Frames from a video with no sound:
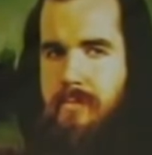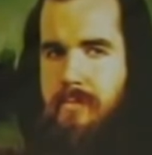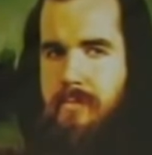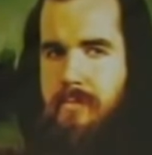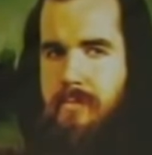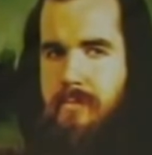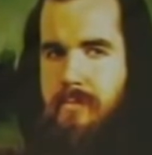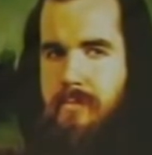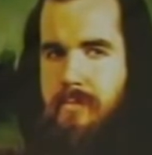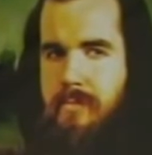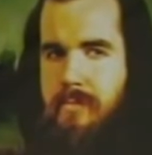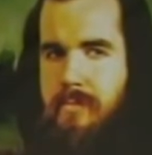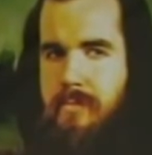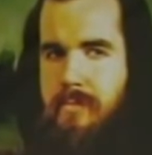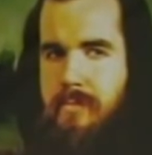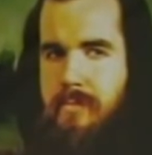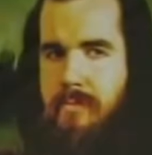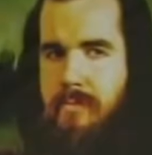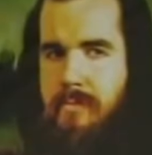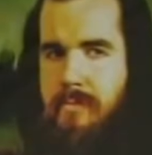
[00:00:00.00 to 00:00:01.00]

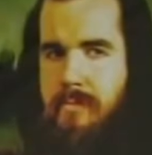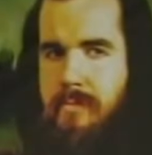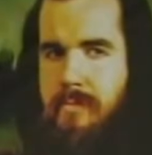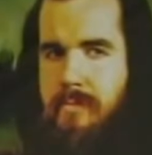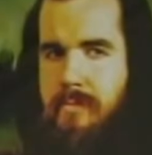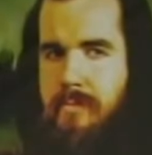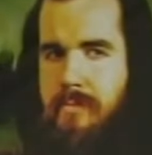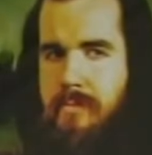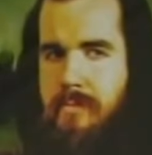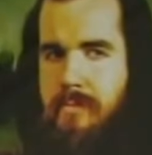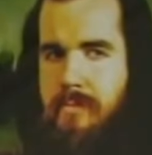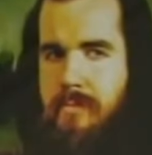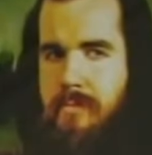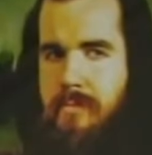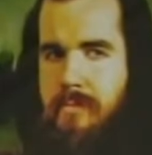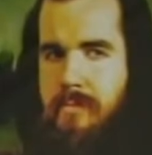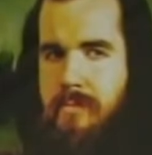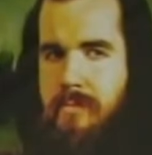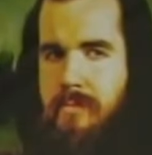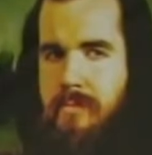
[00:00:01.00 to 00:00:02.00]

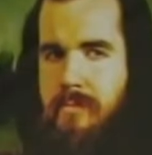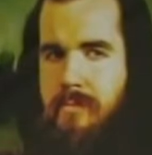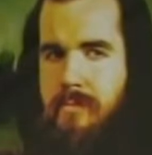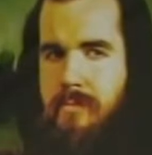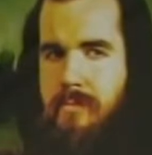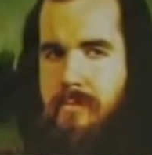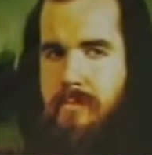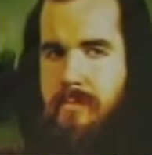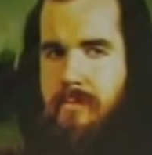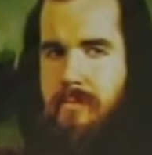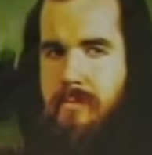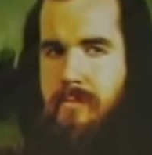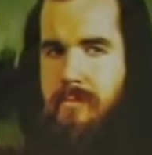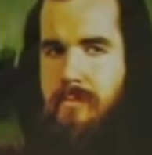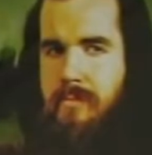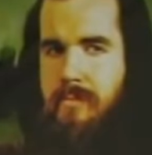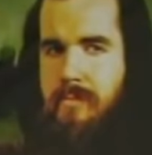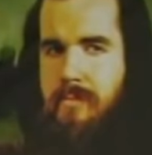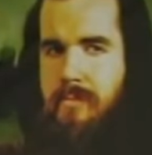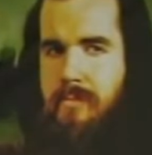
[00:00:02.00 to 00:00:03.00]

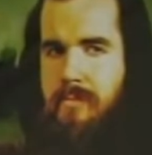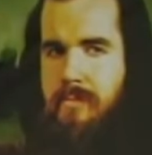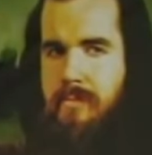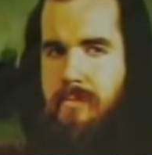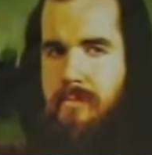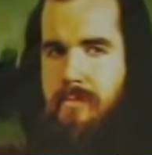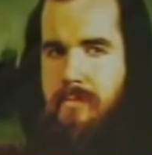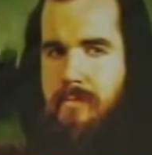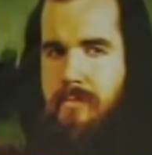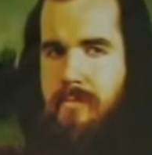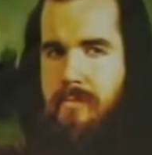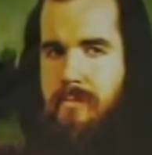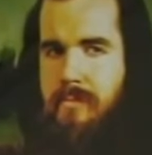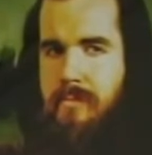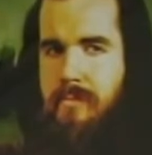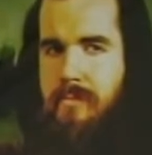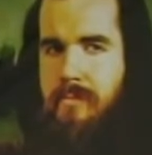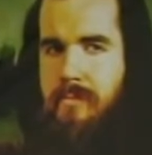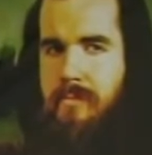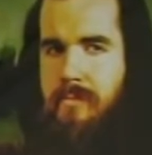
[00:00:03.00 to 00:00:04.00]

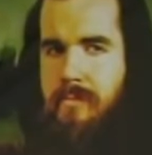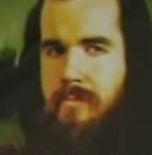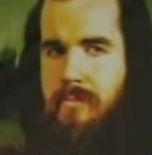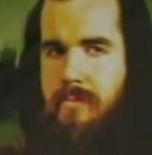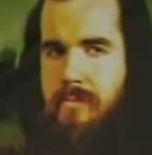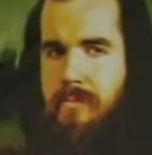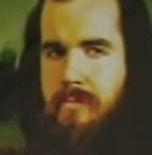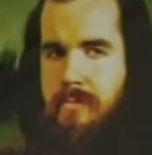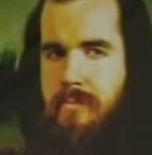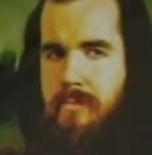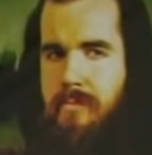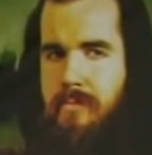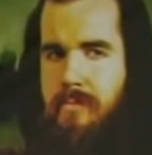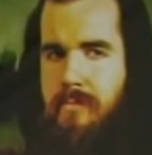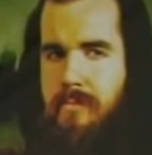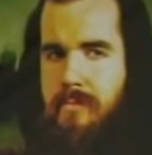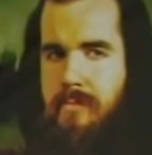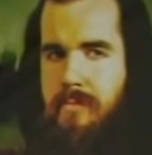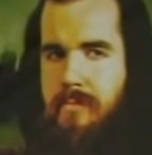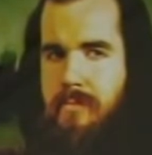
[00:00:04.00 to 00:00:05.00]

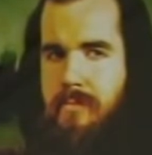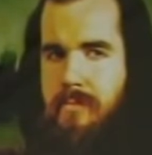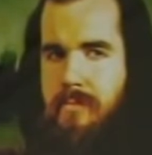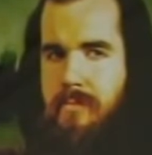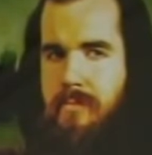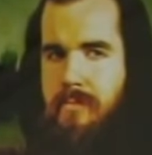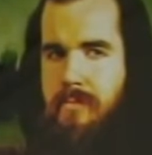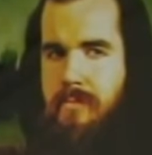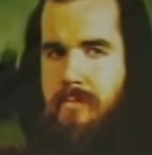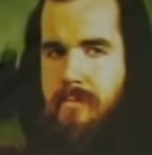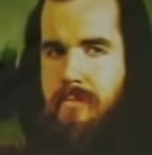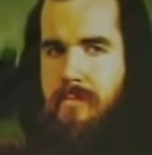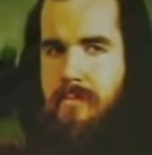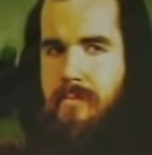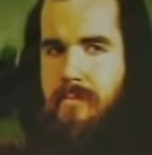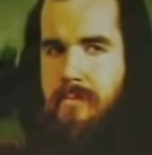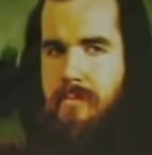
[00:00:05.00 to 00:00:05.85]
(silent)